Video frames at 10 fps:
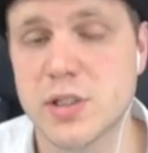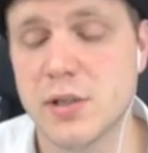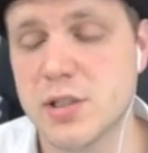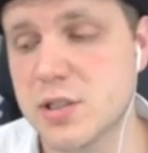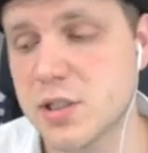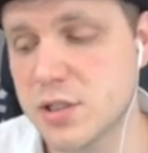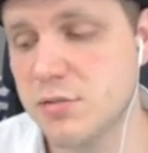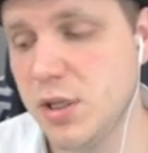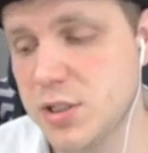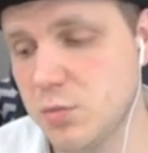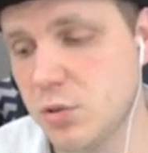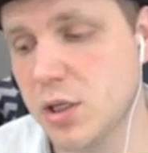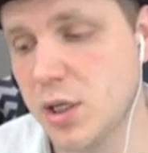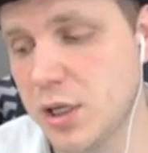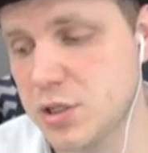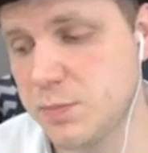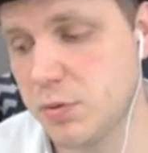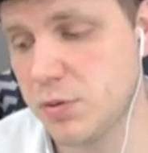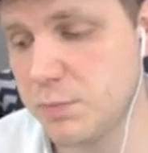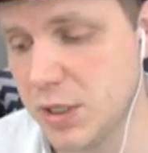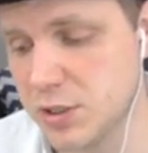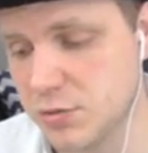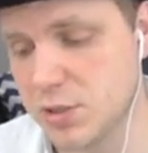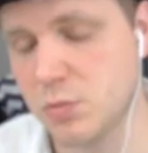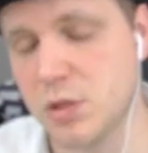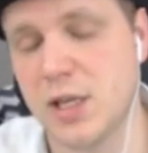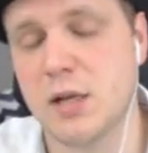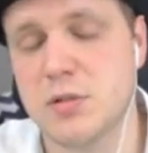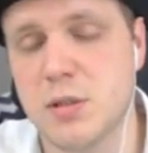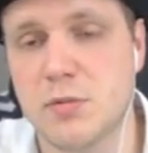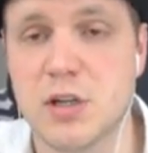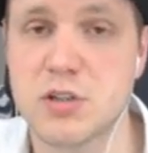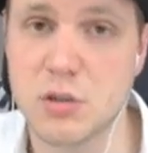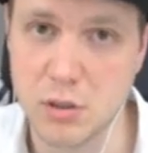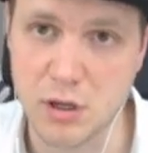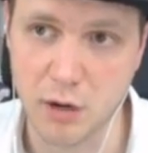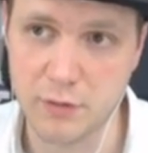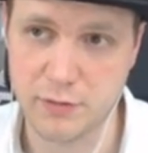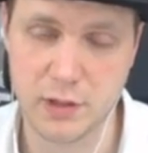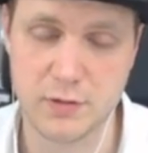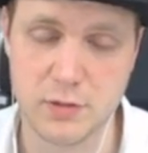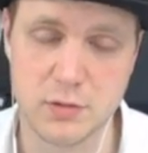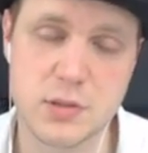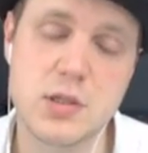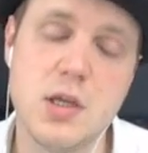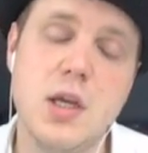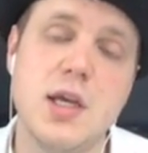Now, this this is the reason why, actually, probably the biggest reason why the Aghanim's upgrade, assuming you go for it, of course,